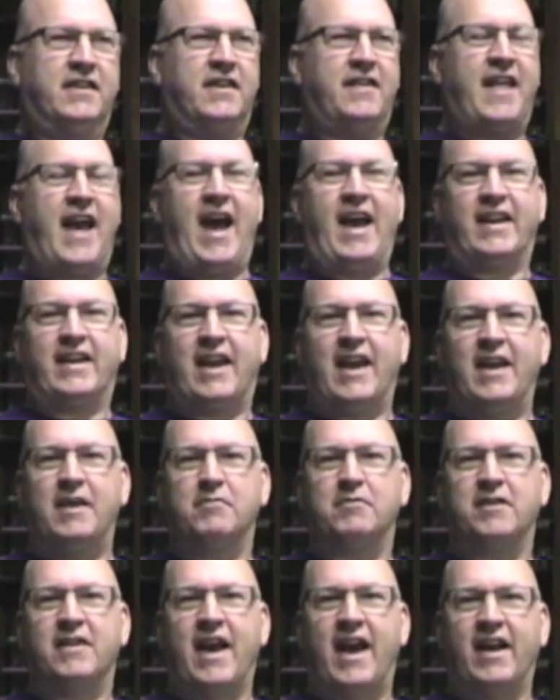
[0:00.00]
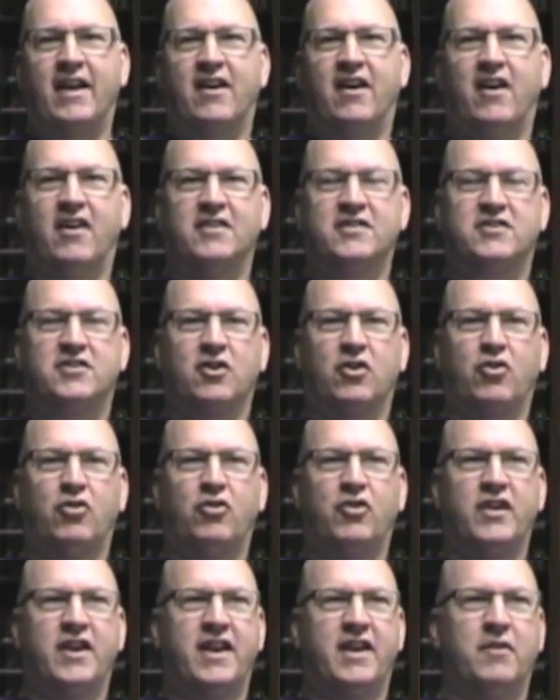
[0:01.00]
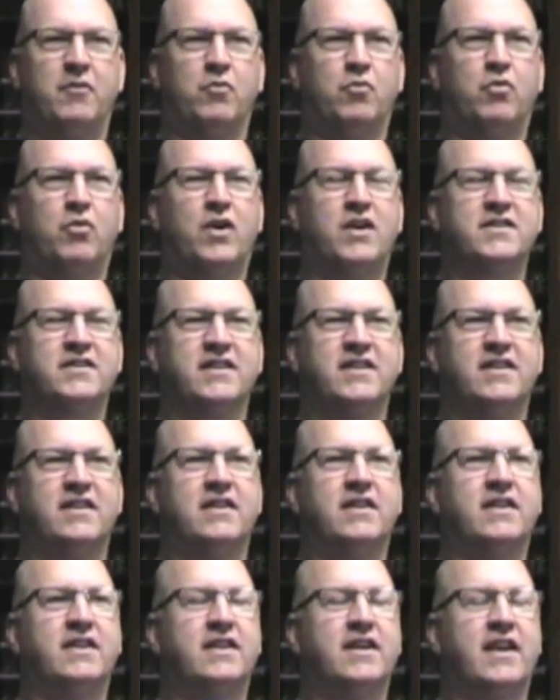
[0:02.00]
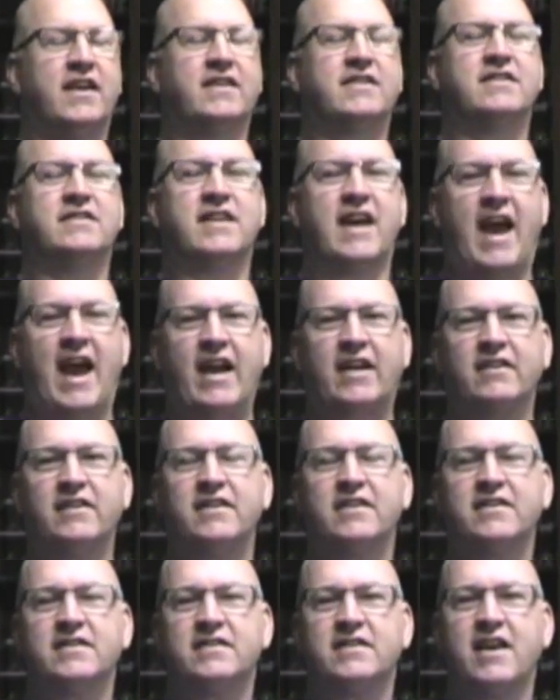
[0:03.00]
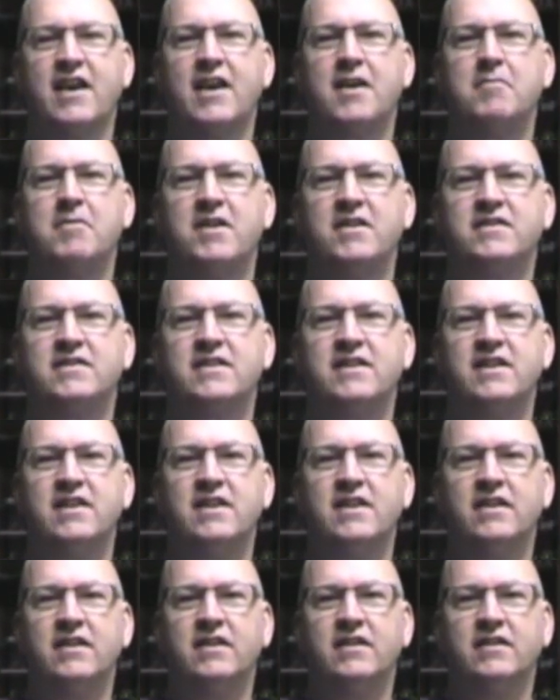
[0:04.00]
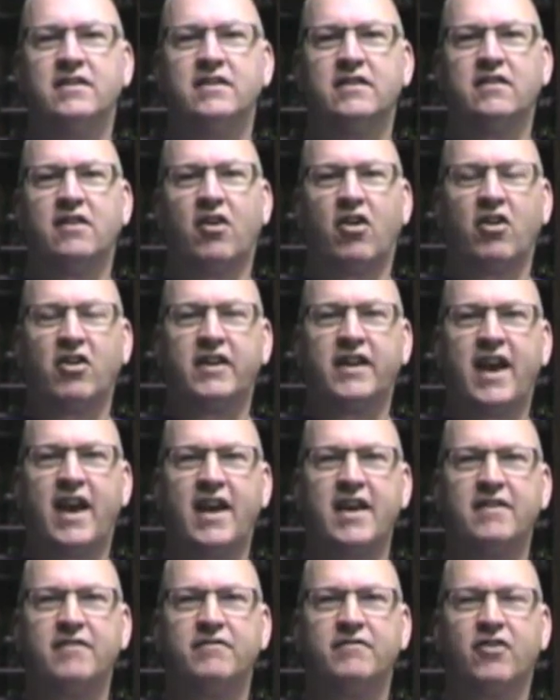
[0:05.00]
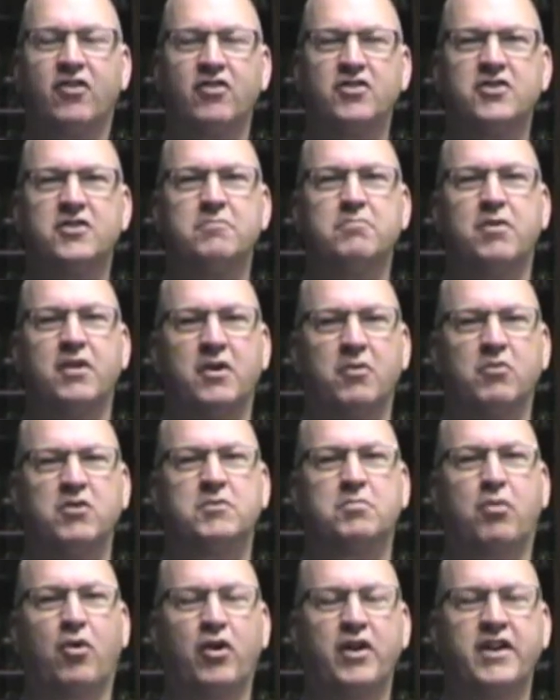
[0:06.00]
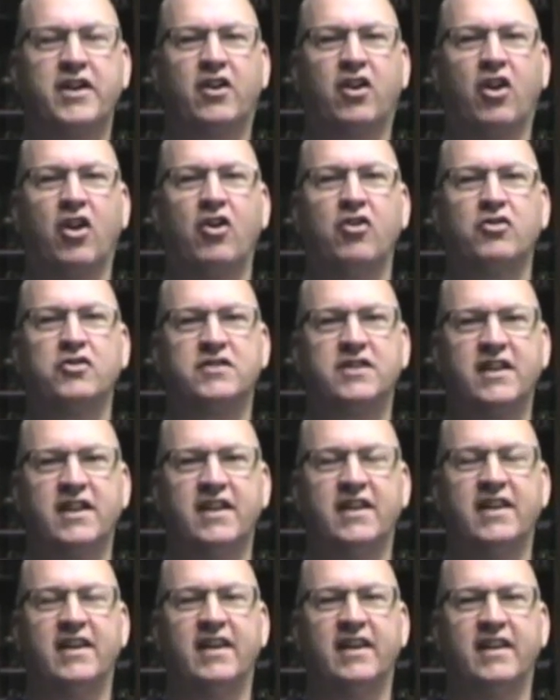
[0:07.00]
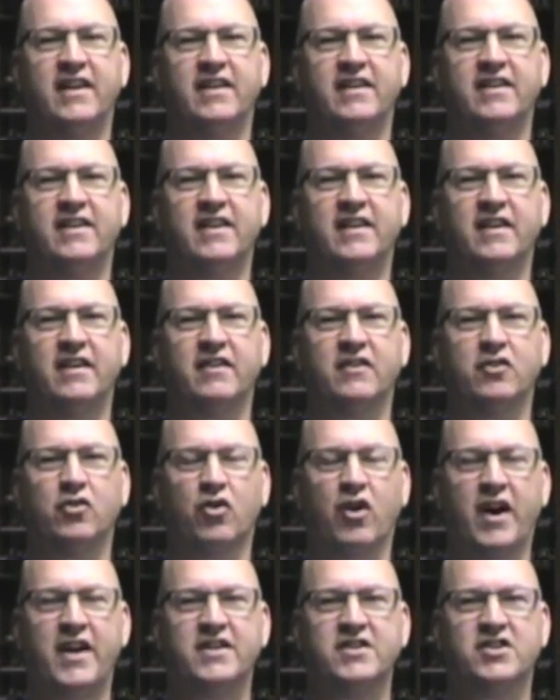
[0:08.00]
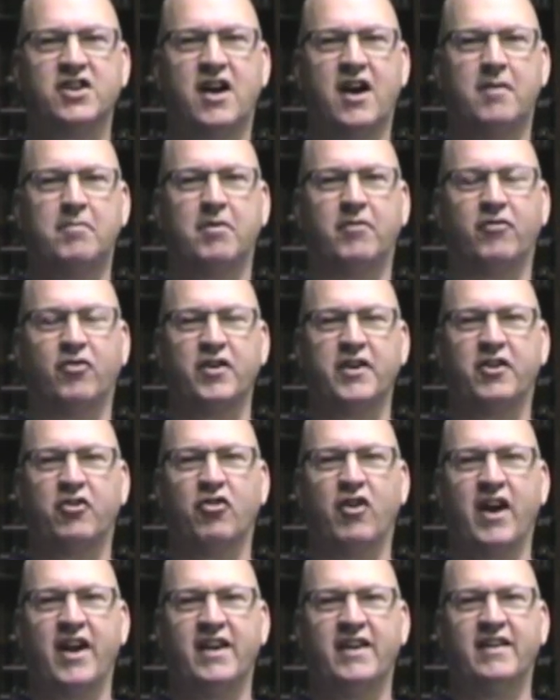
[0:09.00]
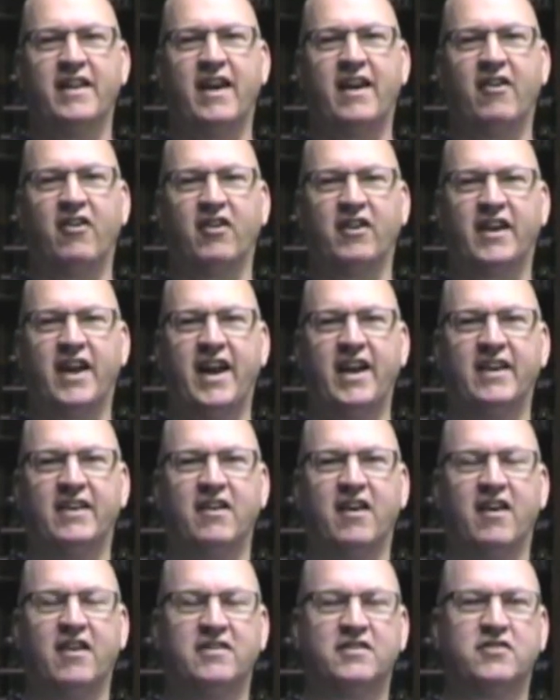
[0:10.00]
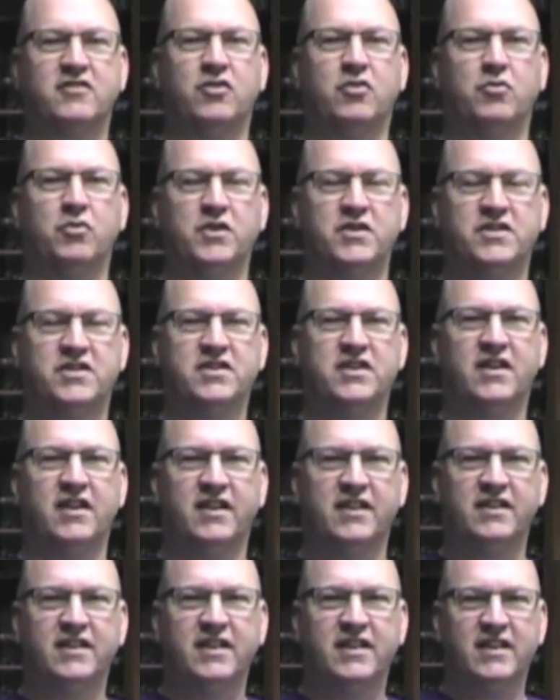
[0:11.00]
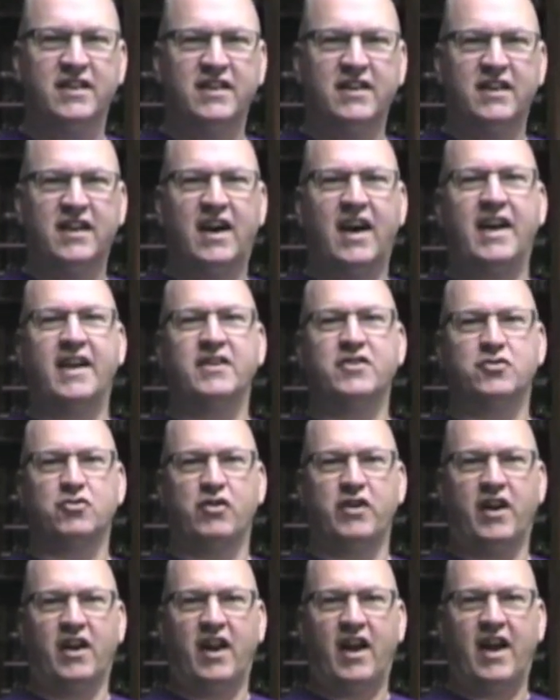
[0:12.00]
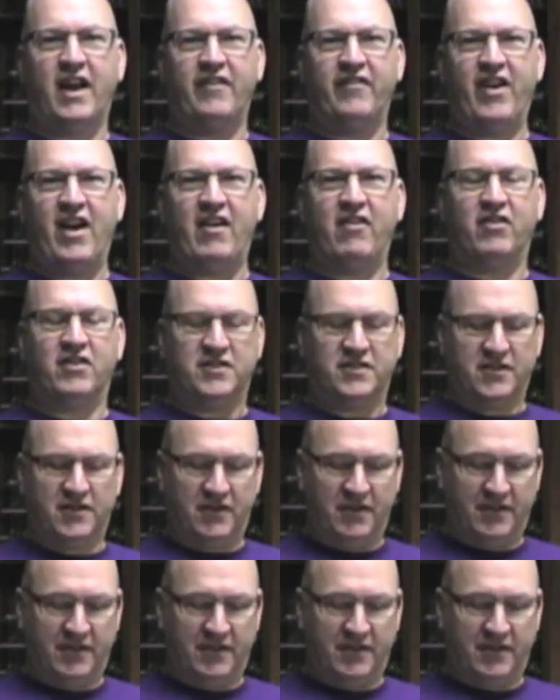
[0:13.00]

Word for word: that came to that console, and it wasn't exactly the same as the arcade version, but it was pretty close, and it, and it did a great job of recreating that arcade console, which uh, I enjoyed a lot of hours